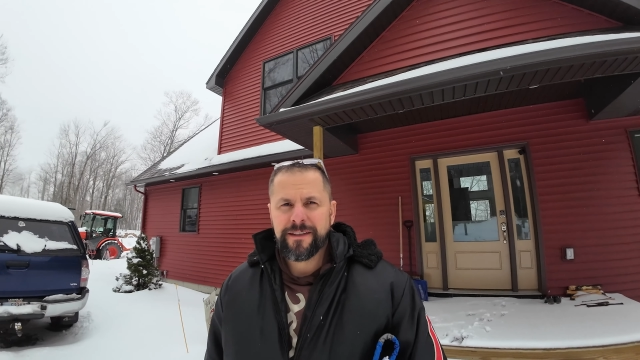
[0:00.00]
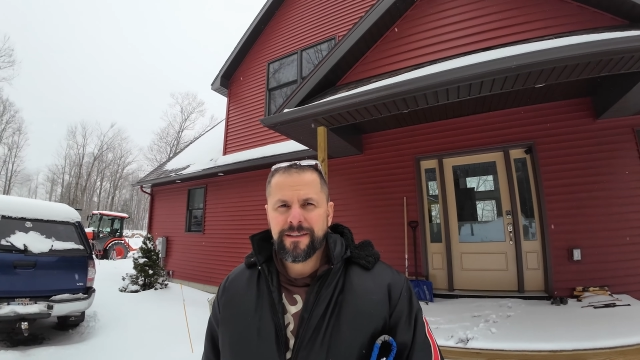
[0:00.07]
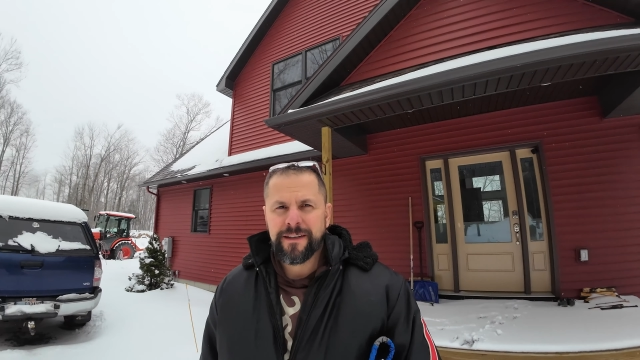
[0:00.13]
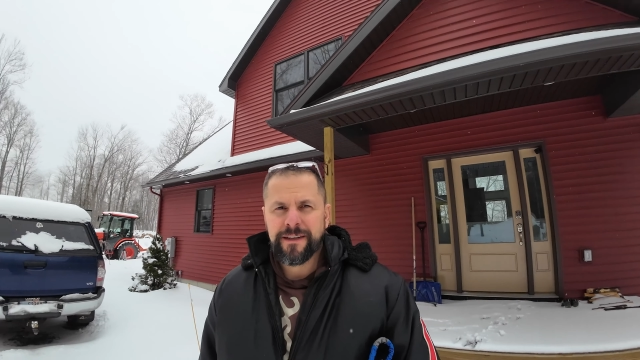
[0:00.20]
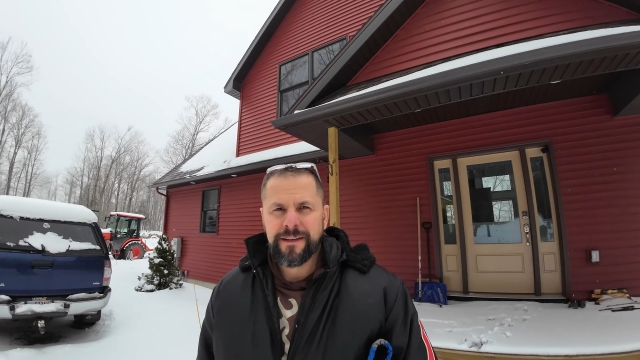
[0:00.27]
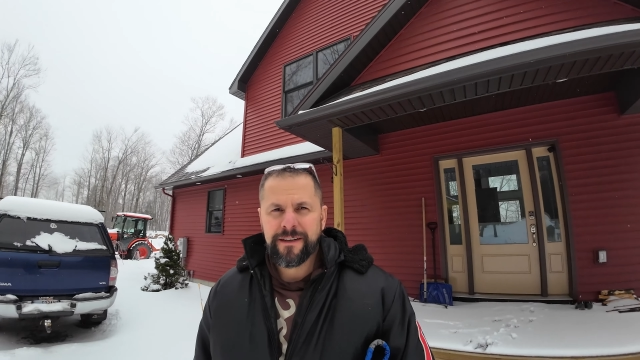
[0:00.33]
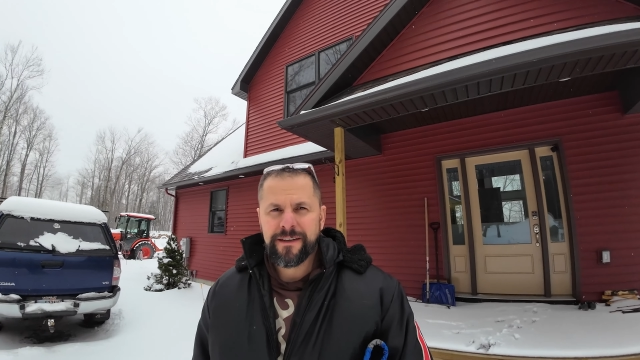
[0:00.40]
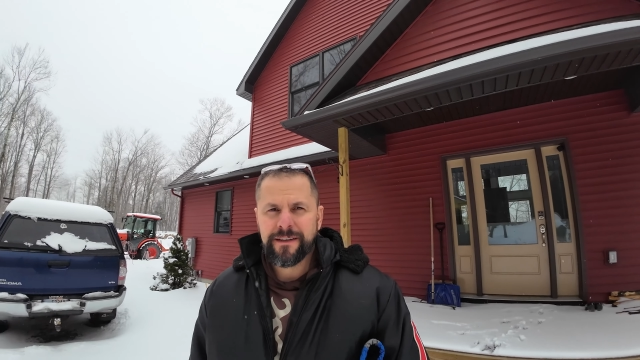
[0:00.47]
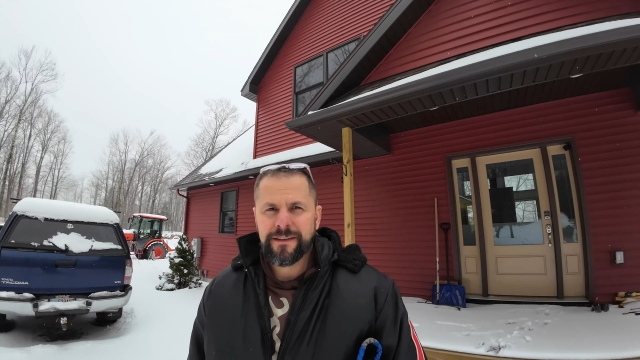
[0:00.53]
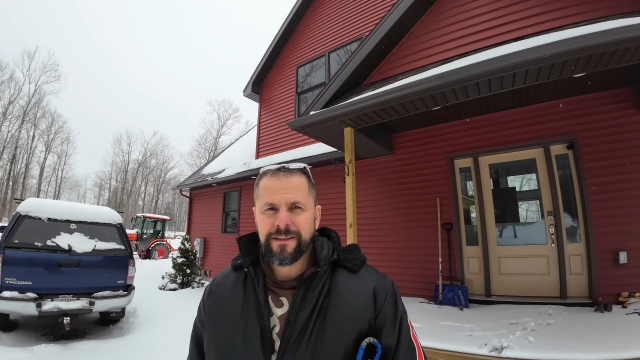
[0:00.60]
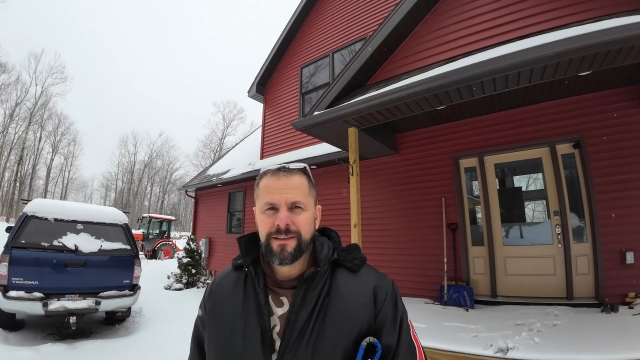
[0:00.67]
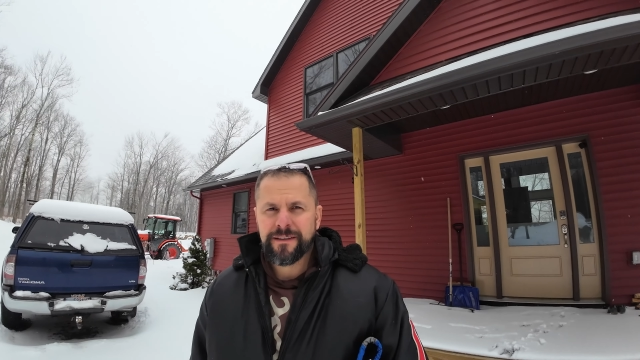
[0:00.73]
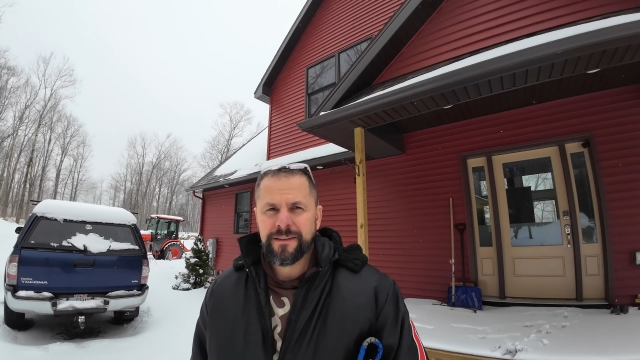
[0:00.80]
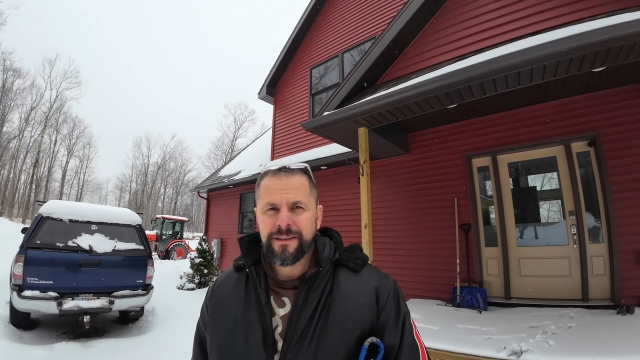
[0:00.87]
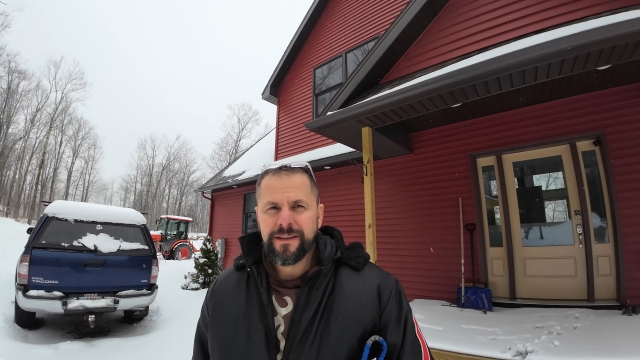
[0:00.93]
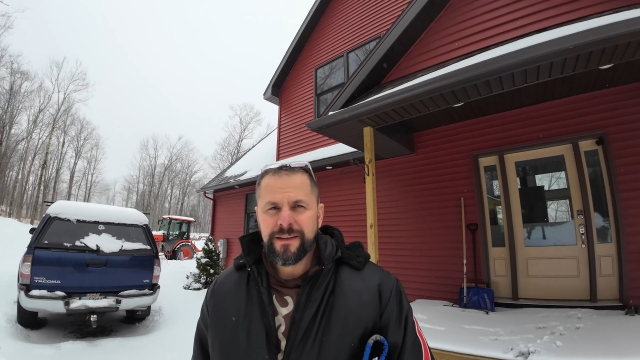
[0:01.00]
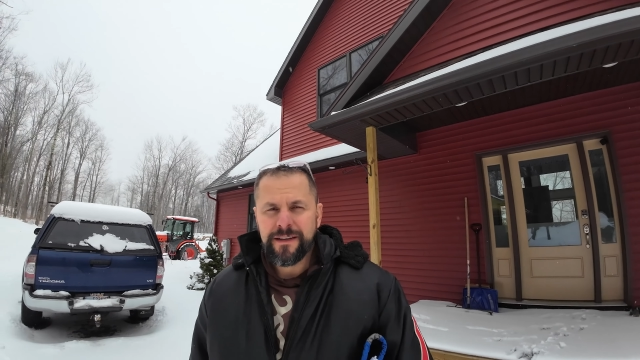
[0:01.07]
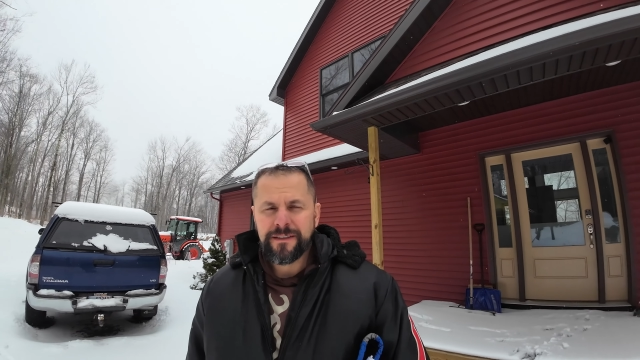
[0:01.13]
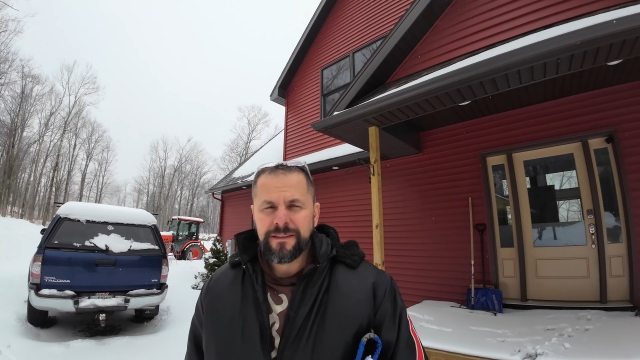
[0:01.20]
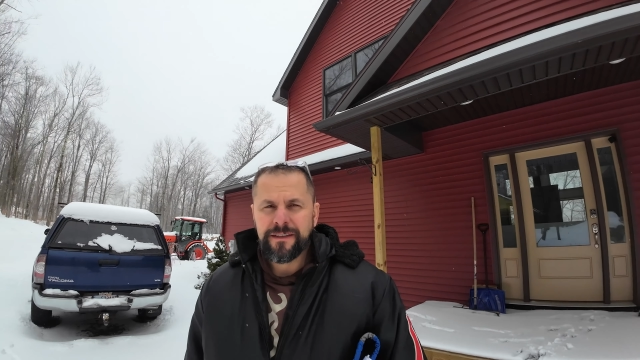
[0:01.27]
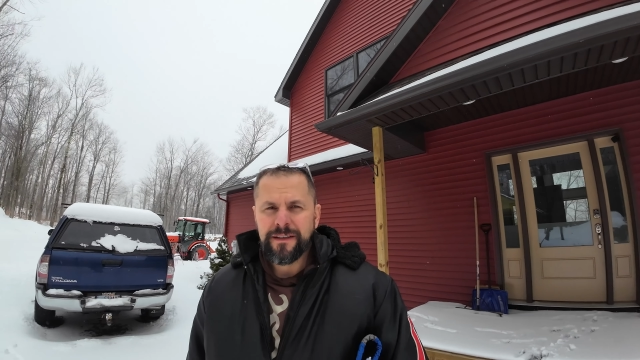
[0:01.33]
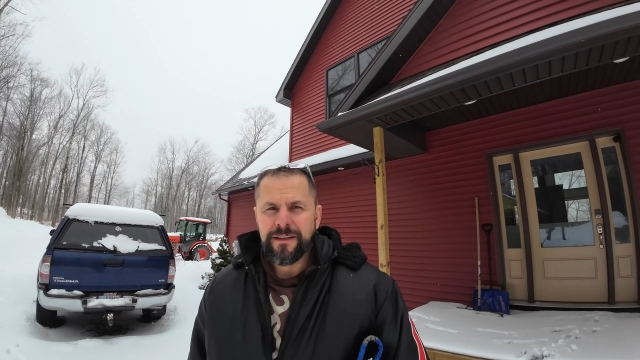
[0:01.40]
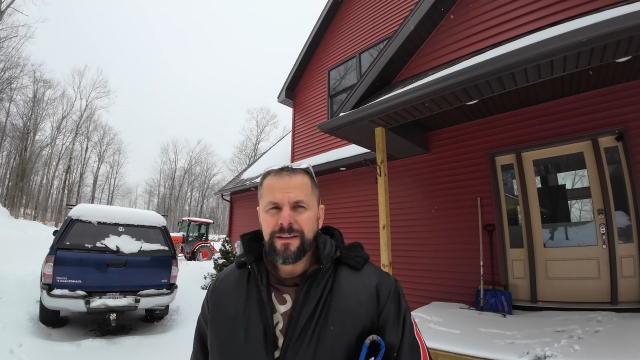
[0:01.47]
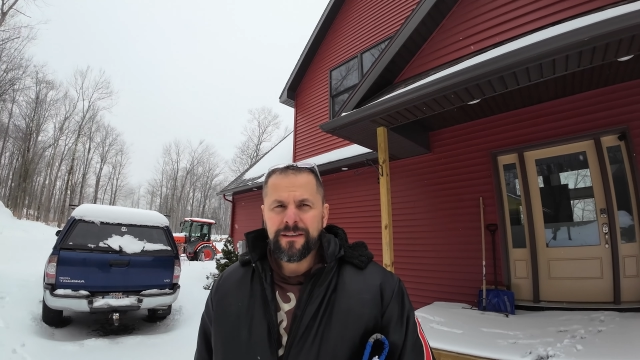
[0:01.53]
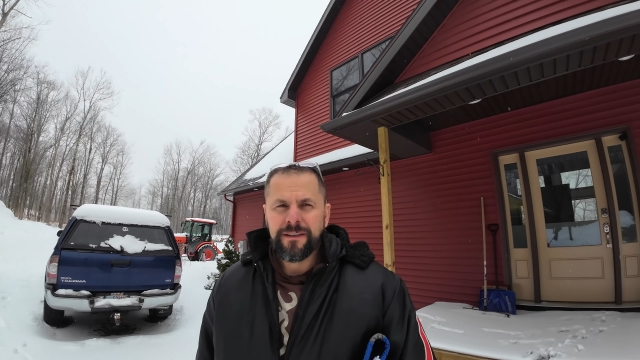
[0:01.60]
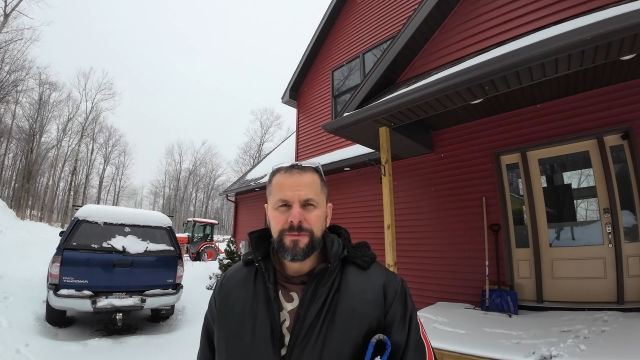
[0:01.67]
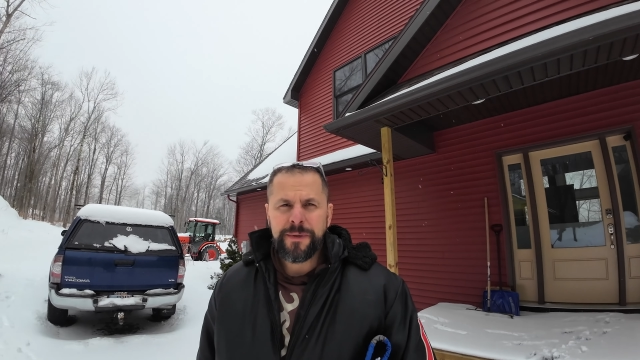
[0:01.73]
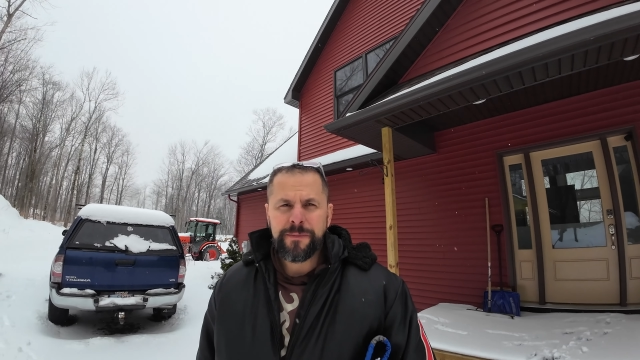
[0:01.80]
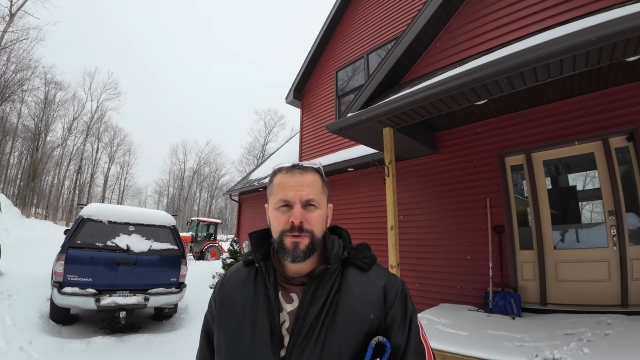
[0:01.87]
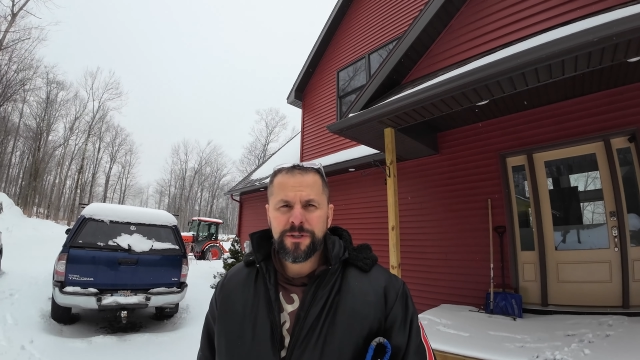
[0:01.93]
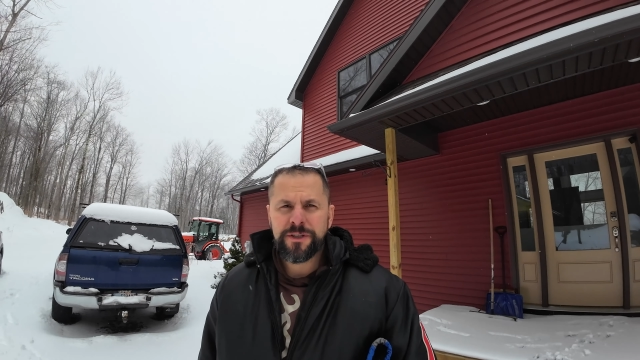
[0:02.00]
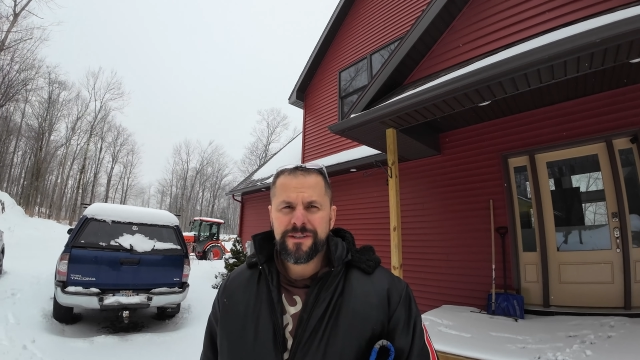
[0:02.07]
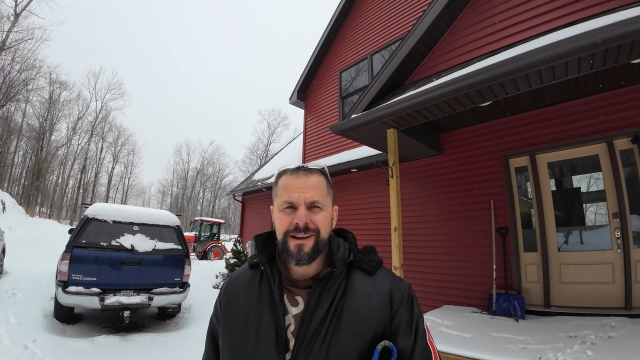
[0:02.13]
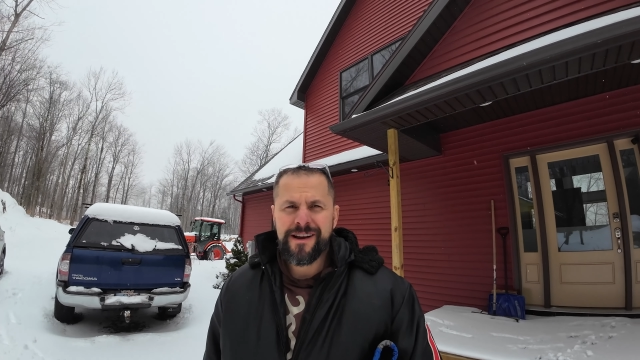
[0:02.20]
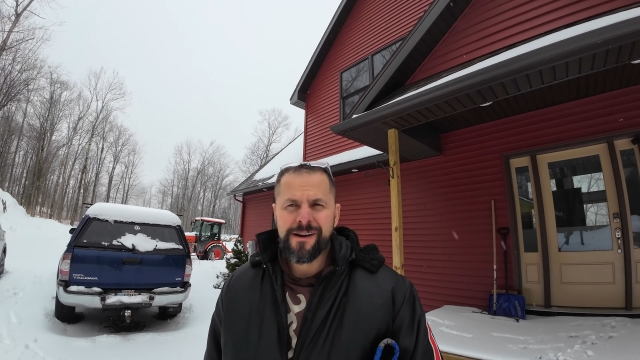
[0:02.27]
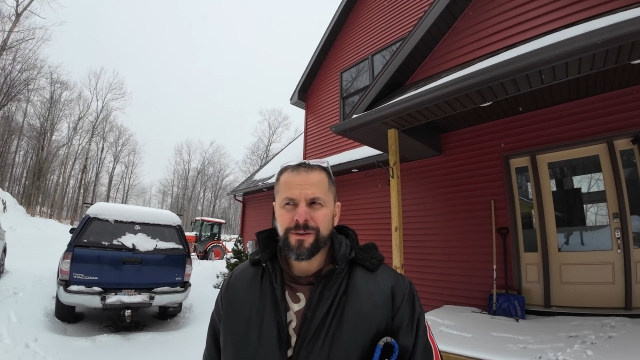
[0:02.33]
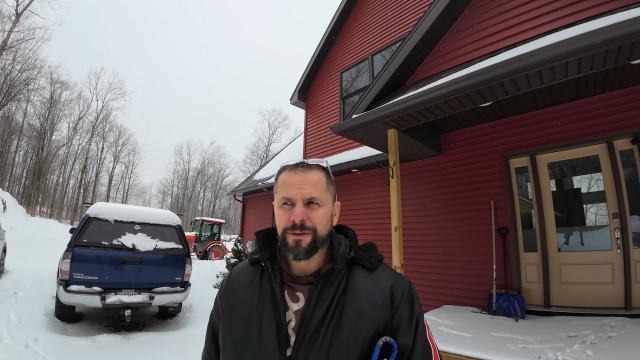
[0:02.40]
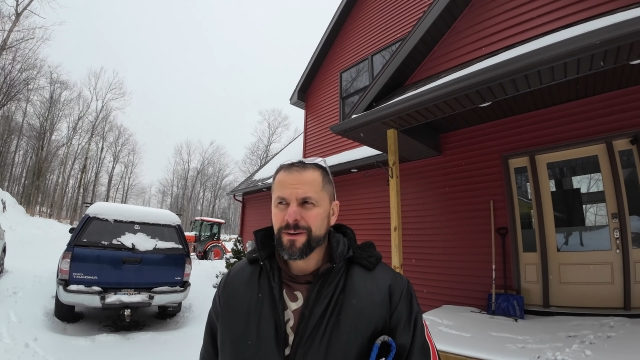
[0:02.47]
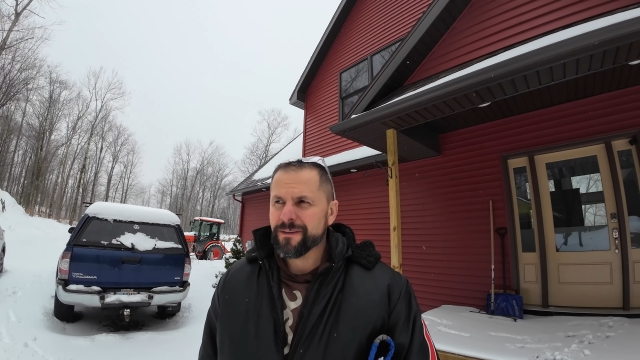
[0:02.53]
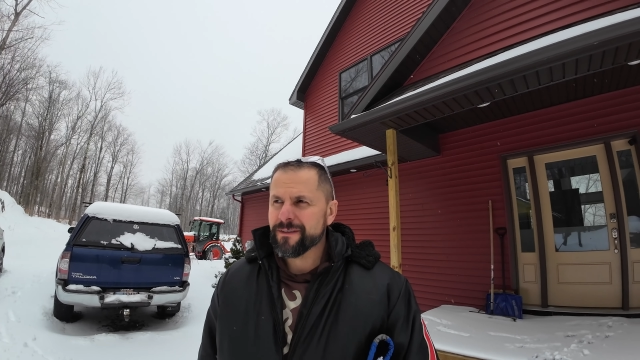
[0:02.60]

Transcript: a little bit more snow.